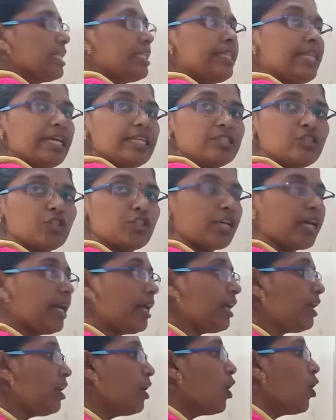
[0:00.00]
Then
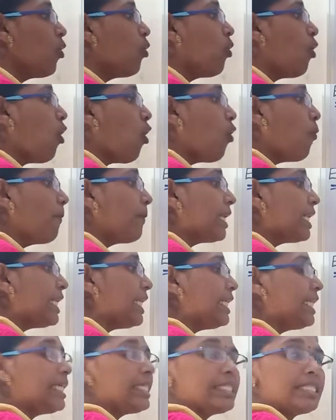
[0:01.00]
check how
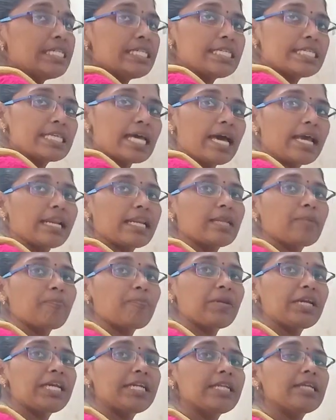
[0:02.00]
many digits are
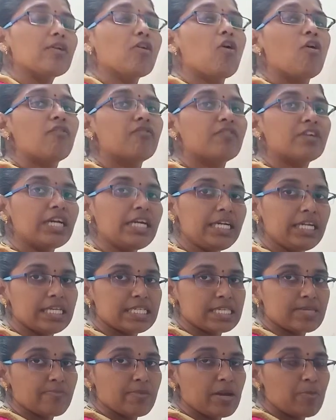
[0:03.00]
repeating after
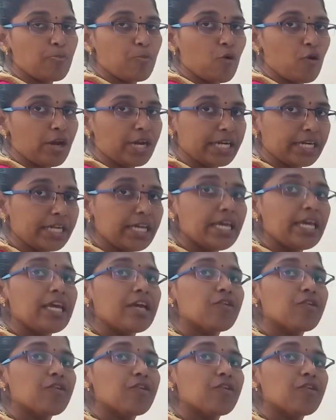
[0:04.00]
decimal point.